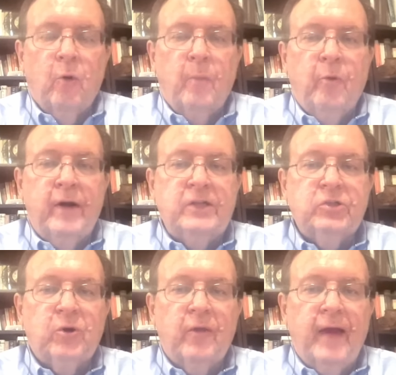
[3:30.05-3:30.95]
We're pretty
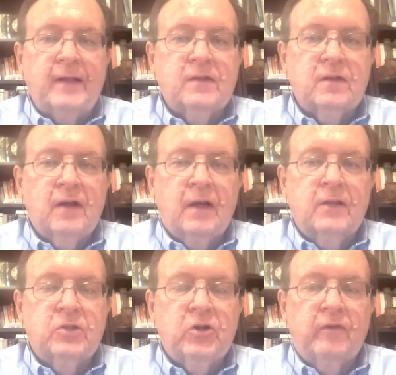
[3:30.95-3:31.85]
sure that's a
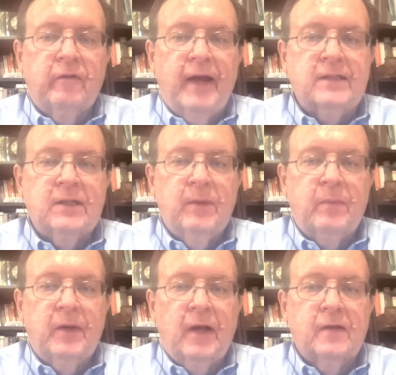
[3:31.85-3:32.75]
conservative
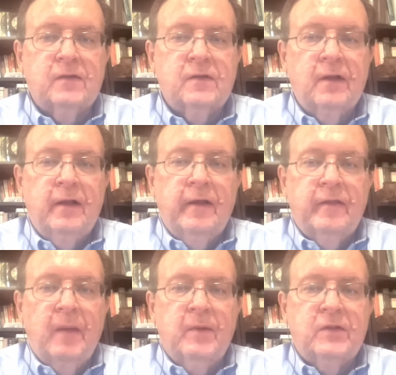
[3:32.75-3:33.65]
estimate because
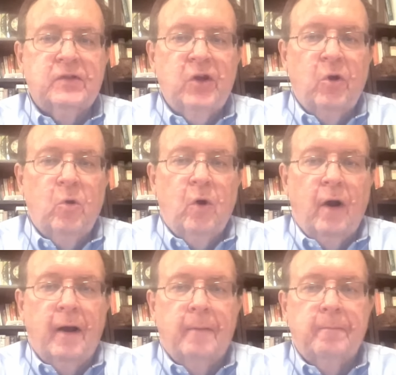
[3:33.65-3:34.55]
they've been so
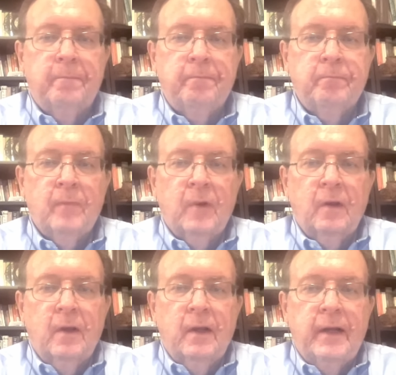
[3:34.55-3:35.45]
um,
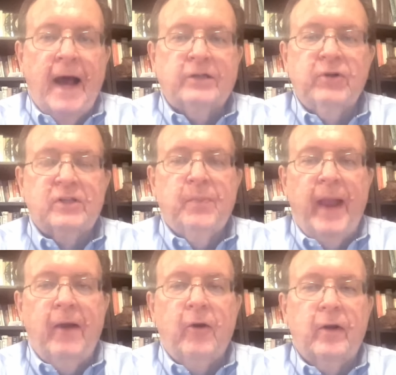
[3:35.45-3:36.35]

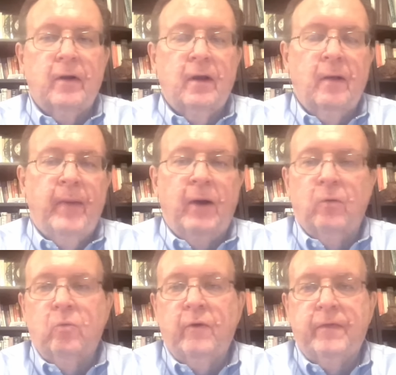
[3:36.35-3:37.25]
non-transparent
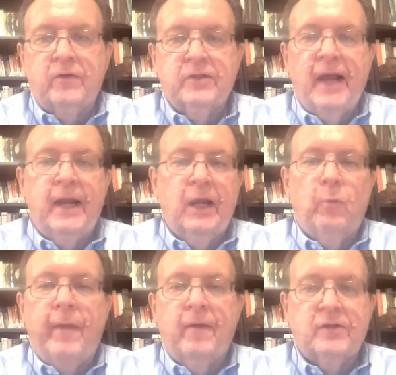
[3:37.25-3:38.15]
about what they're
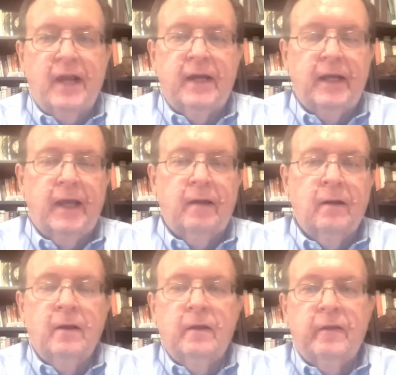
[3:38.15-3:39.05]
sending, when they're sending it.